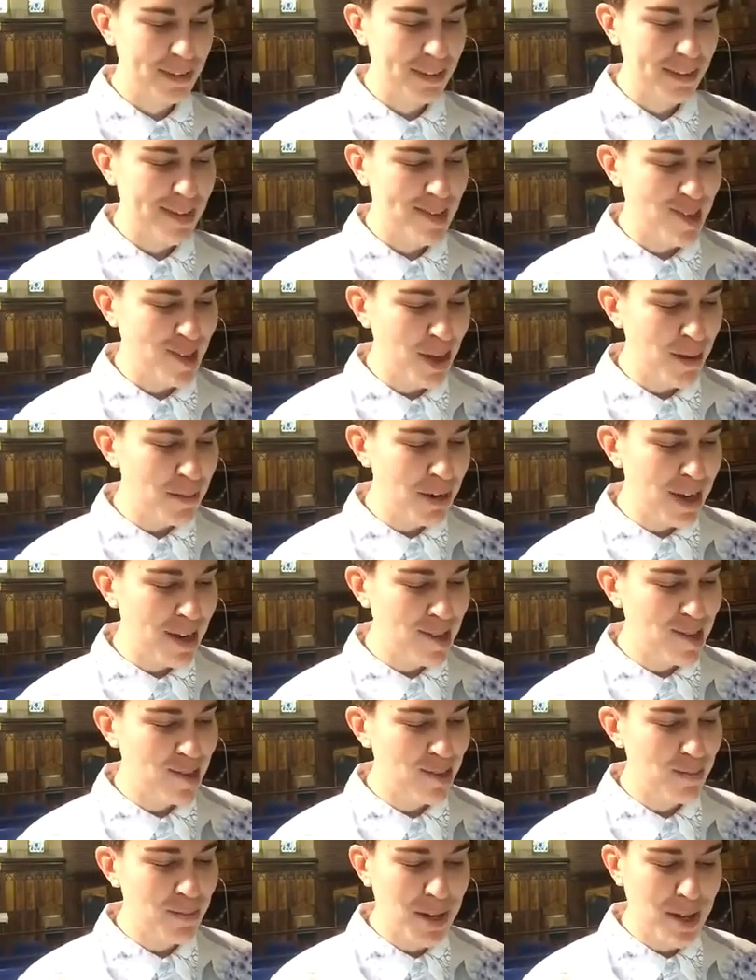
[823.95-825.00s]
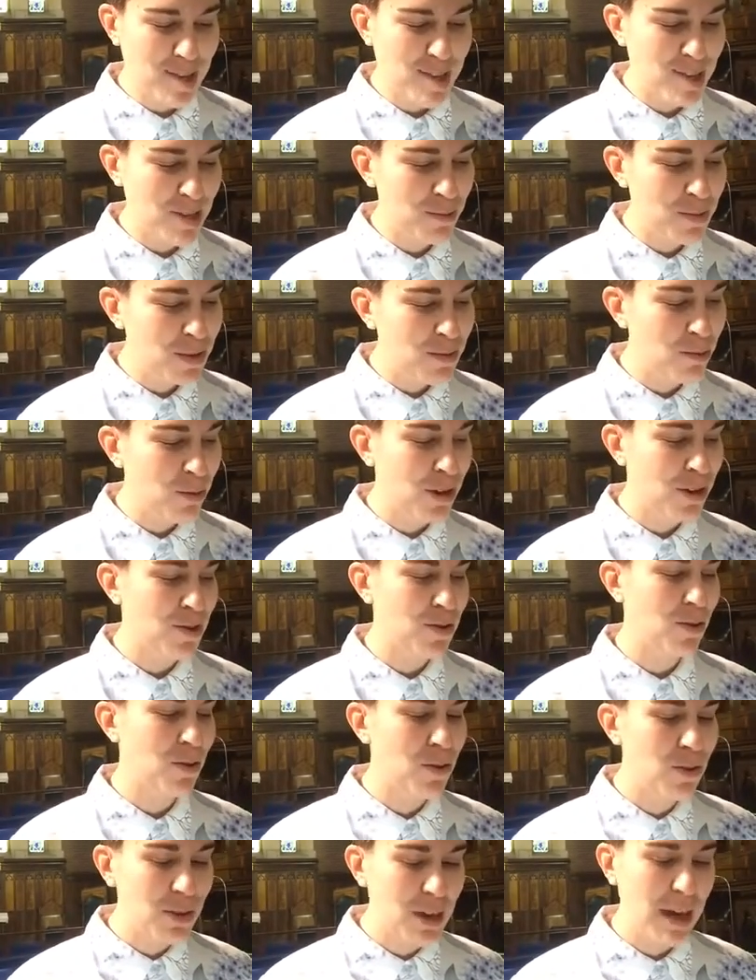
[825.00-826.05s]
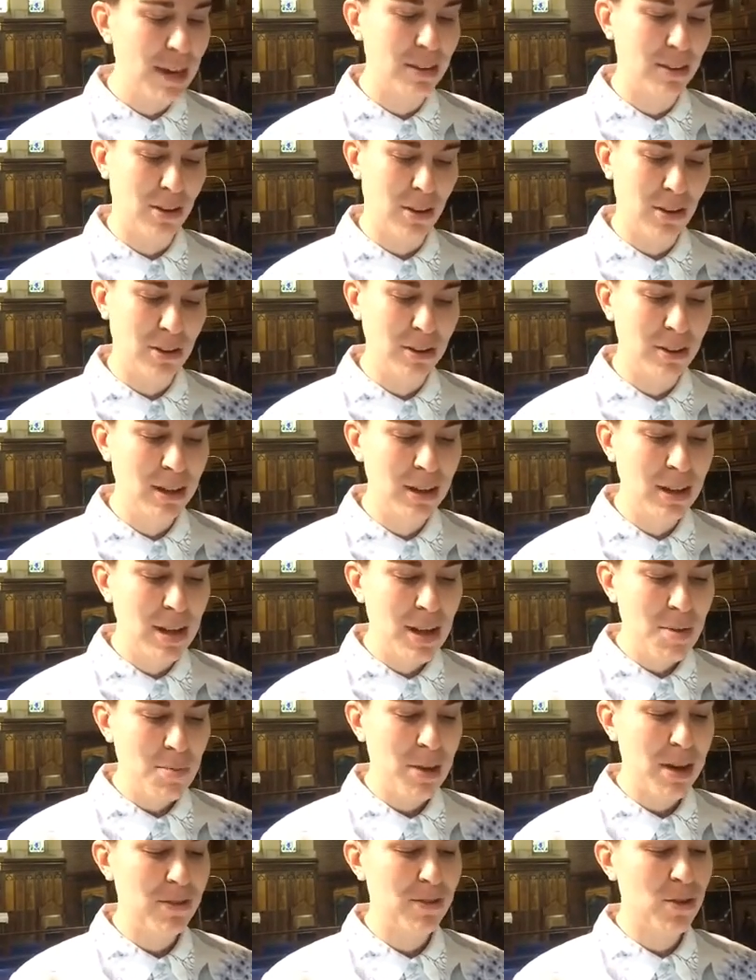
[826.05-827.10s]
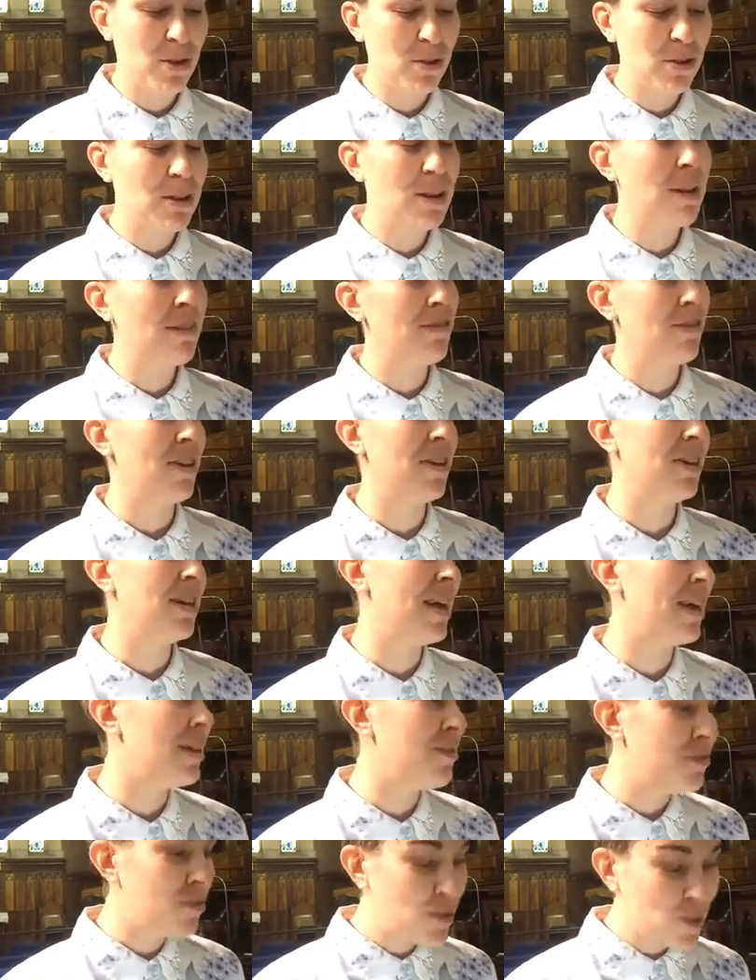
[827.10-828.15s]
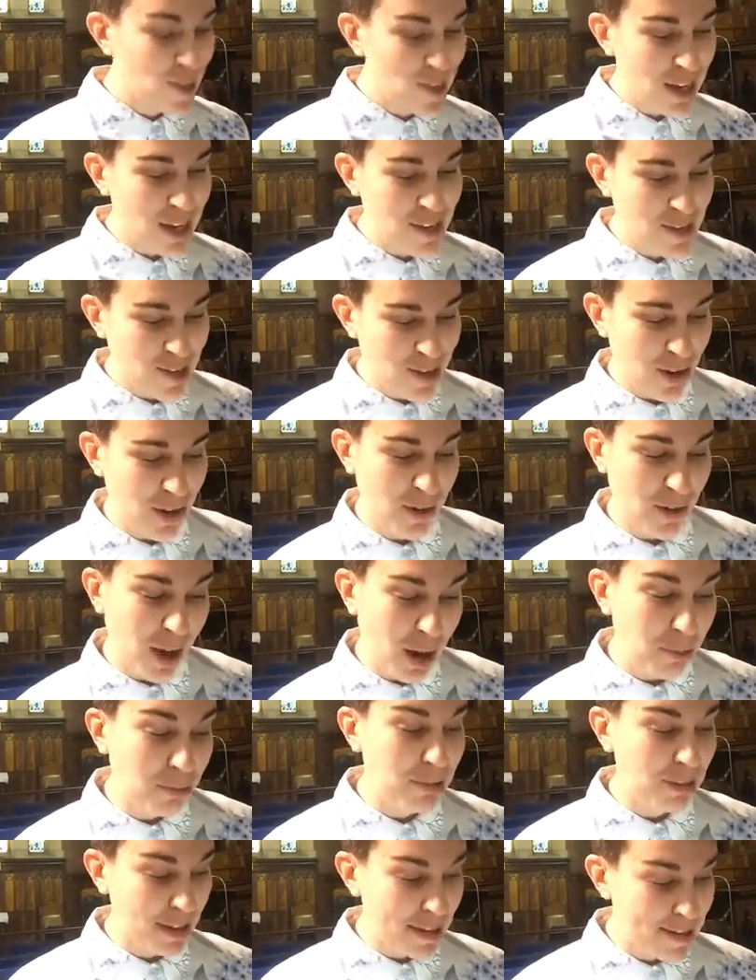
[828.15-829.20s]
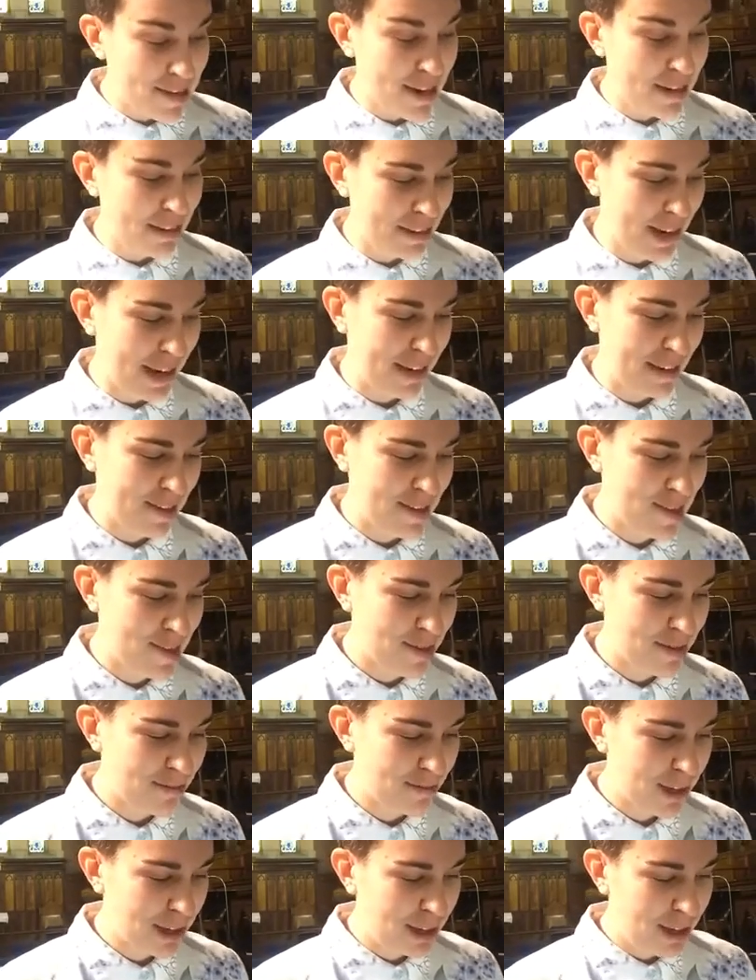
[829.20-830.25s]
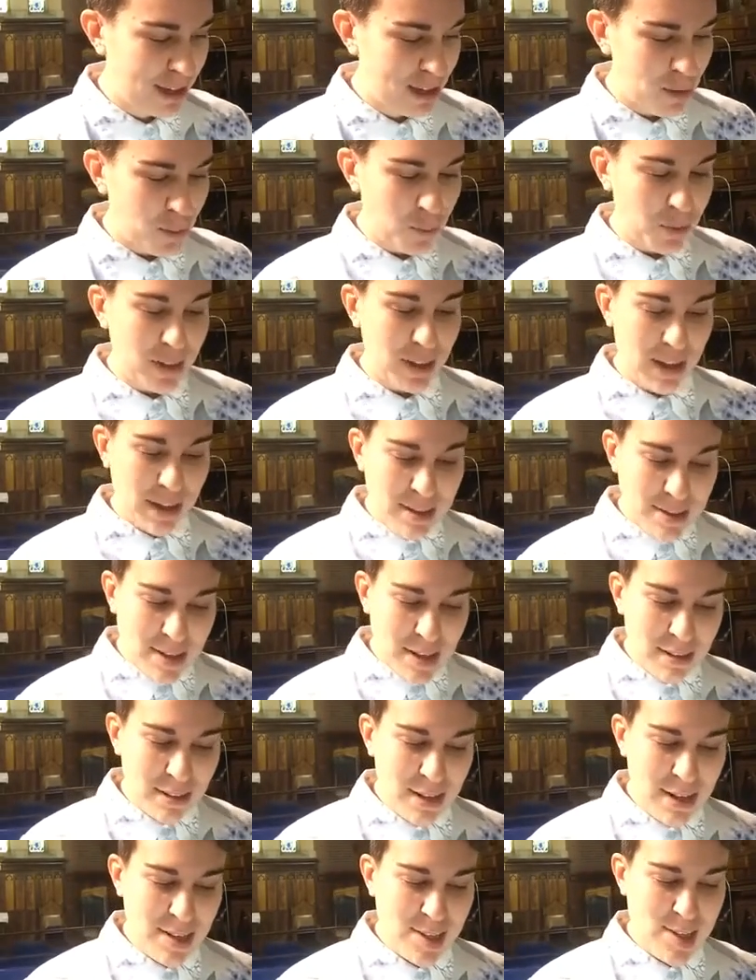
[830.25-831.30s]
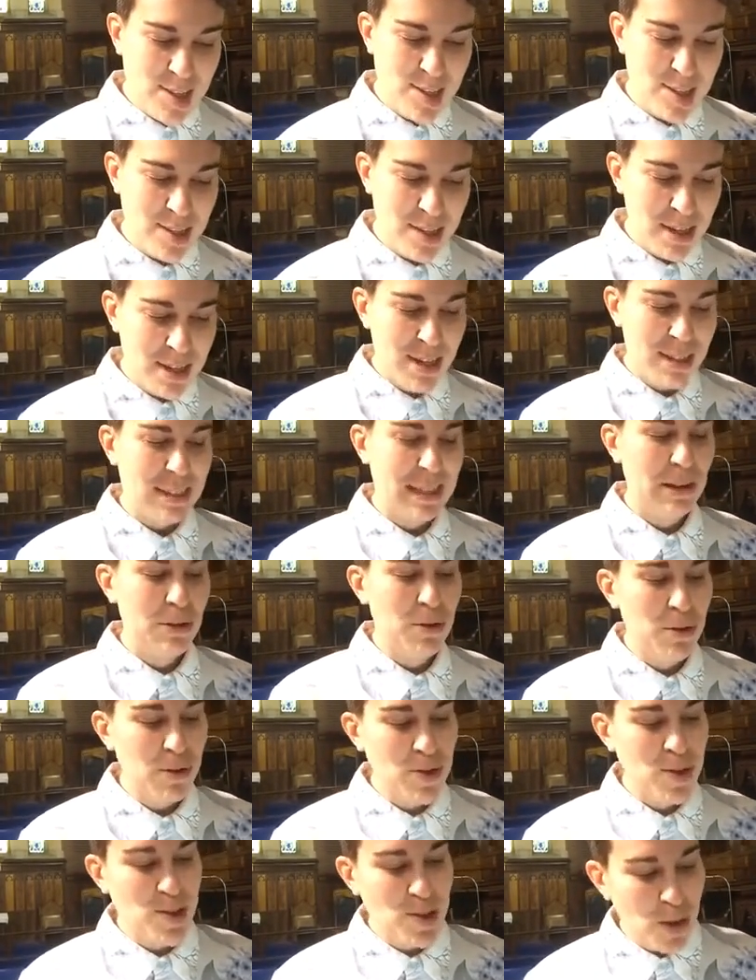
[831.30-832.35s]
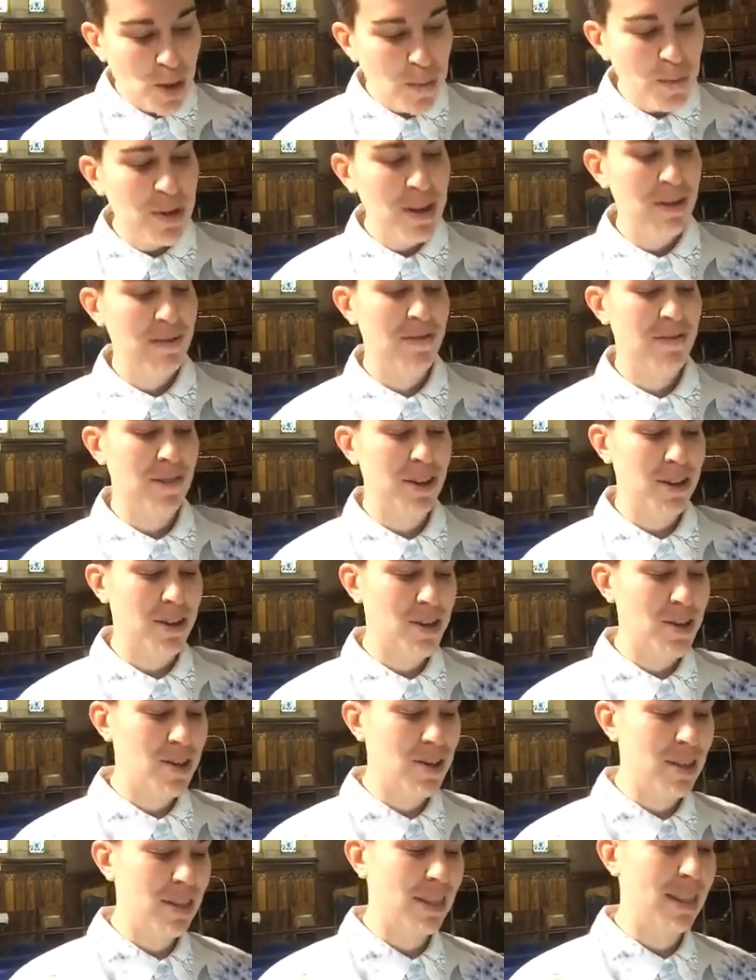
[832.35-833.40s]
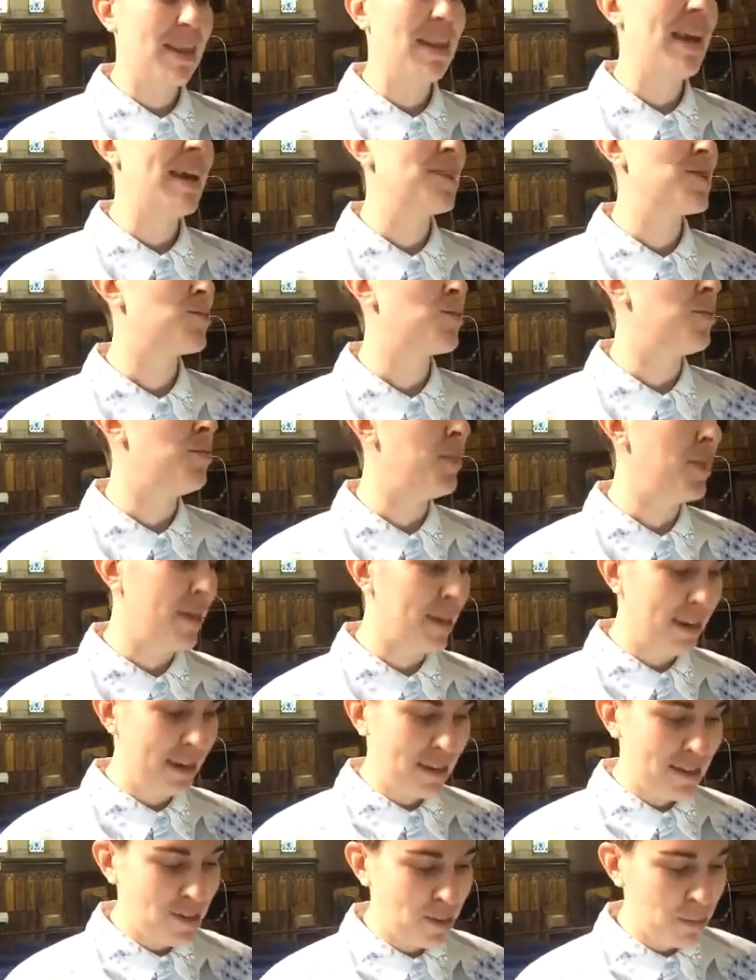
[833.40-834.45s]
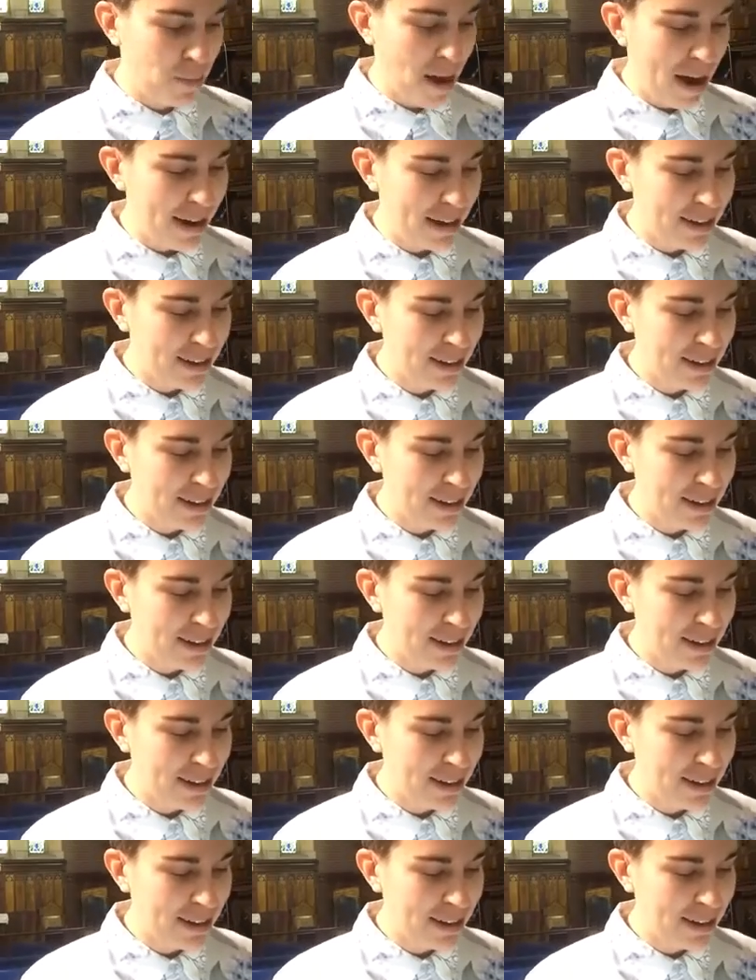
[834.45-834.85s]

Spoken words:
Simon answered, "Master, we've worked all night long, but have caught nothing. Yet if you say so, I will let down the nets." When they had done this, they caught so many fish that their nets were beginning to break.